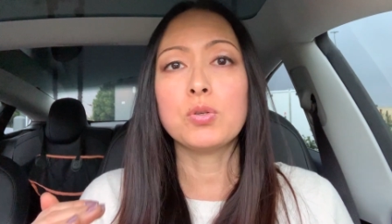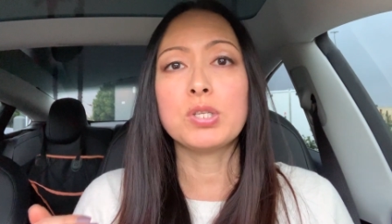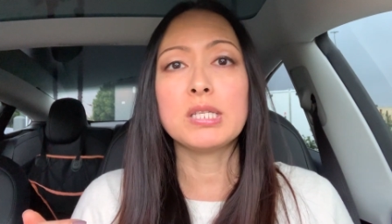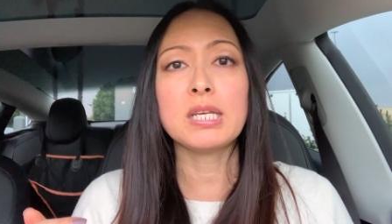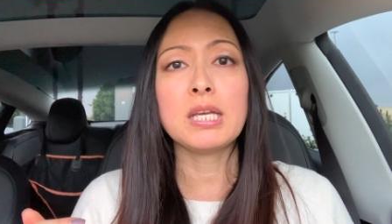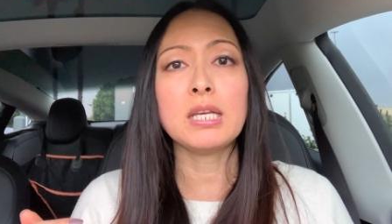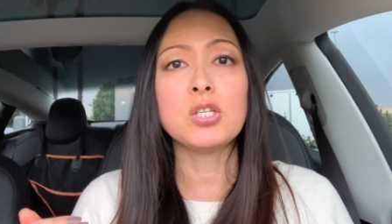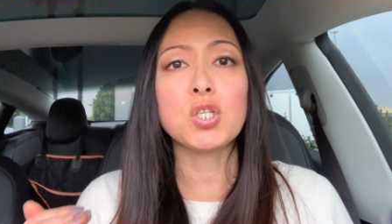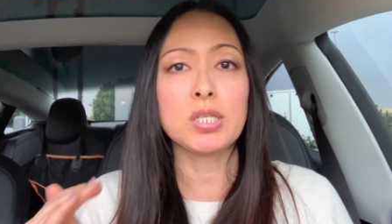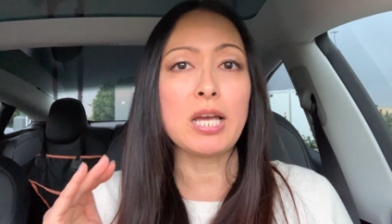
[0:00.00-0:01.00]
to see
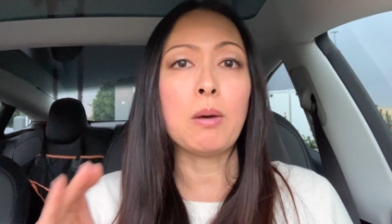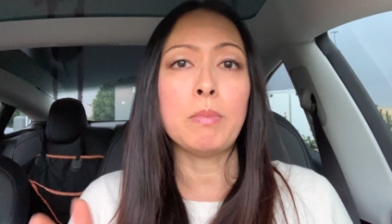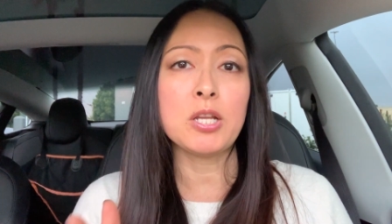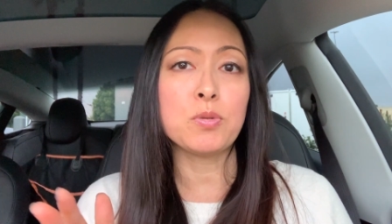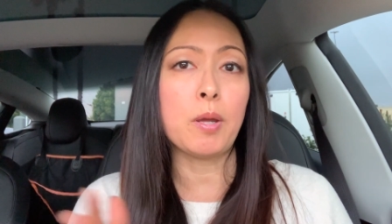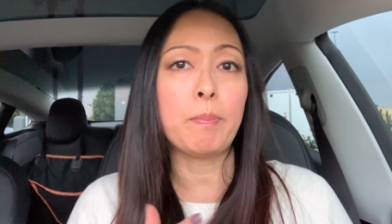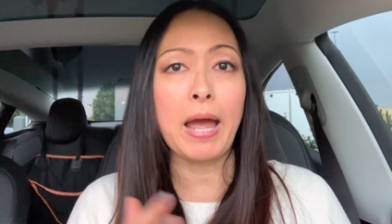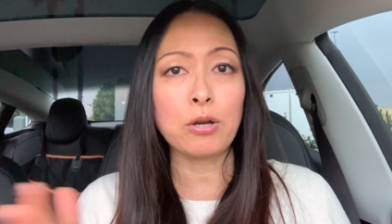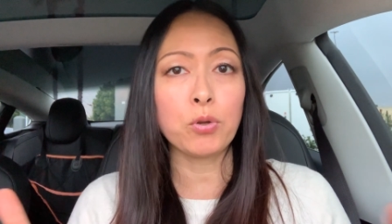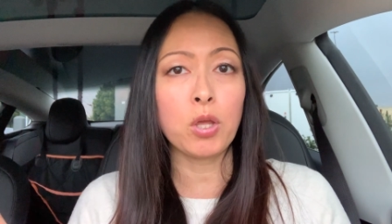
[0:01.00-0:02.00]
just how much my
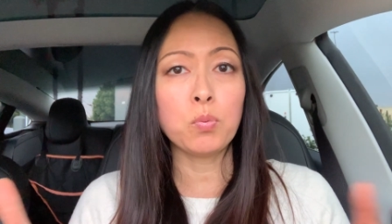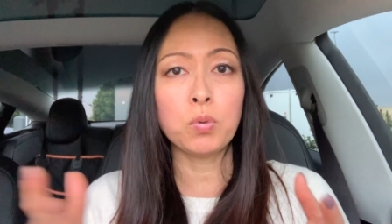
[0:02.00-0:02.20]
battery